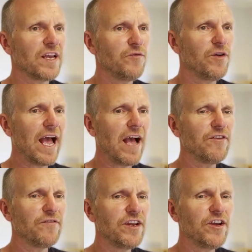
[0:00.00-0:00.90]
if we have
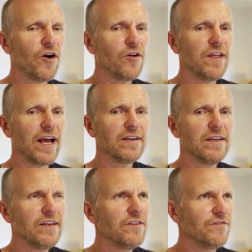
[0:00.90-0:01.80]
a video that
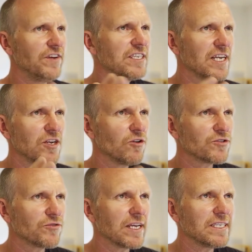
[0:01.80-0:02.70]
visually
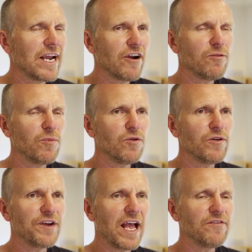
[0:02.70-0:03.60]
looks really terrible,
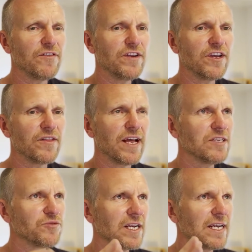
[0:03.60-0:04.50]
if we have a video that
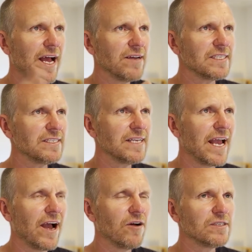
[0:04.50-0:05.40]
has really lousy
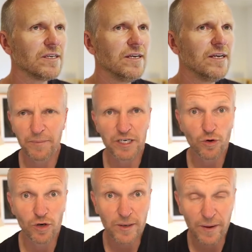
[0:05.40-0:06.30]
sound, I'm going
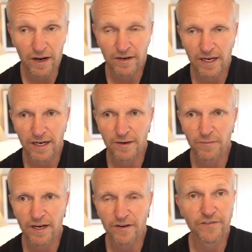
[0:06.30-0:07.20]
to talk to you about
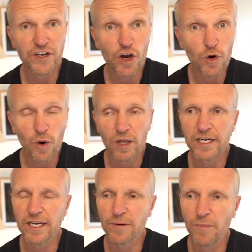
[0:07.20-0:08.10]
um, uh, video
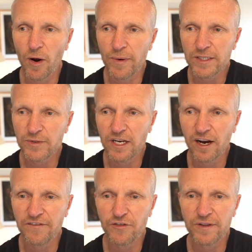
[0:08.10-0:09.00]
quality in a moment as we
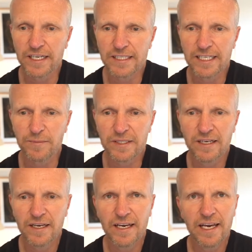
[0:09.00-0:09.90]
dive through these
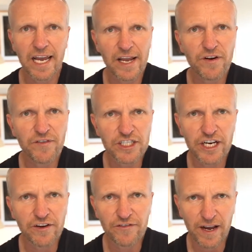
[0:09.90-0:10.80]
tips even if you're
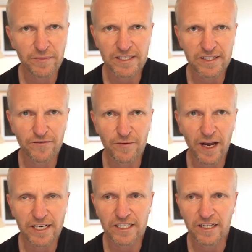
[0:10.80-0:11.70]
sharing fabulous
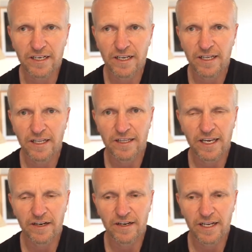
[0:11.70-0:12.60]
information,
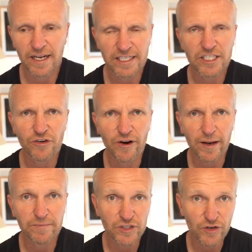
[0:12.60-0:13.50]
then
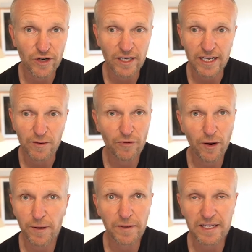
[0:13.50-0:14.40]
Instagram certainly, and
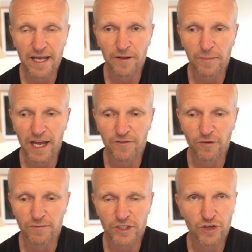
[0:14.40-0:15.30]
probably the other
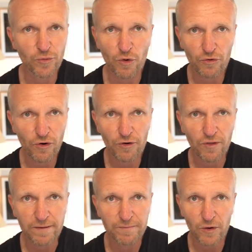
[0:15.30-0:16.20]
platforms too, will throttle
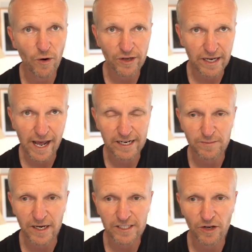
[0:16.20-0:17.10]
that. It won't get out
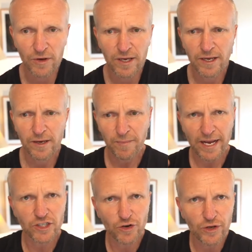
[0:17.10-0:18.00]
as much. So
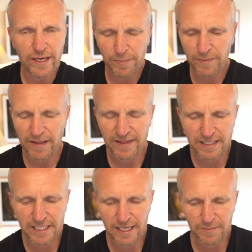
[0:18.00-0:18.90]
making you implement
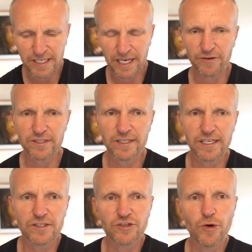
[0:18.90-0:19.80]
these tips here is,
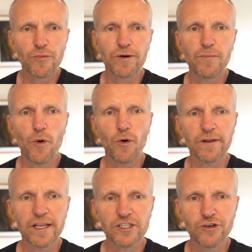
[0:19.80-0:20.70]
is super
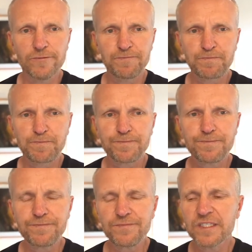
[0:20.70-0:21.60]
important there too.
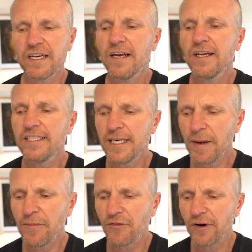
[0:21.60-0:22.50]
Tip
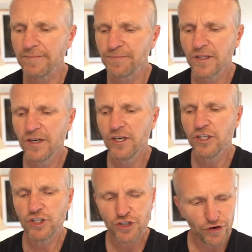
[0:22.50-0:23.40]
number three,
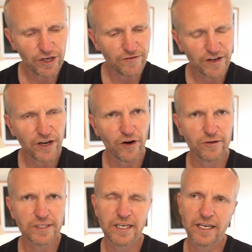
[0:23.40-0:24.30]
shoot your
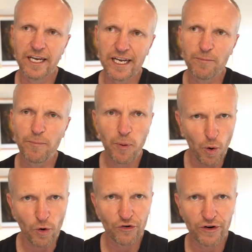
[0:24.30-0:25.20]
videos in
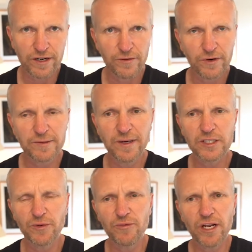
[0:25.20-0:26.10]
portrait, which
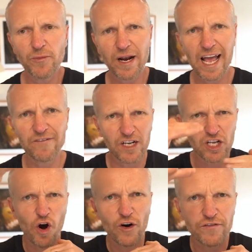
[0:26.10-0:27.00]
means we really want to have
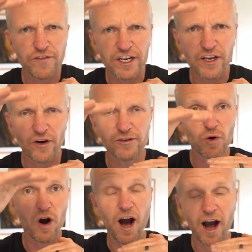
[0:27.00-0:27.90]
long videos
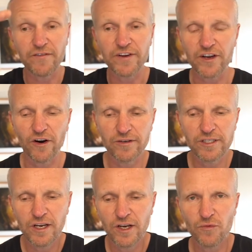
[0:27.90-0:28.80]
or high
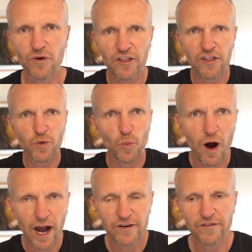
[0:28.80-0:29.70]
videos rather than
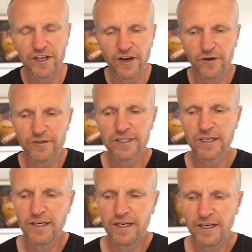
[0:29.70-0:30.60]
wide videos.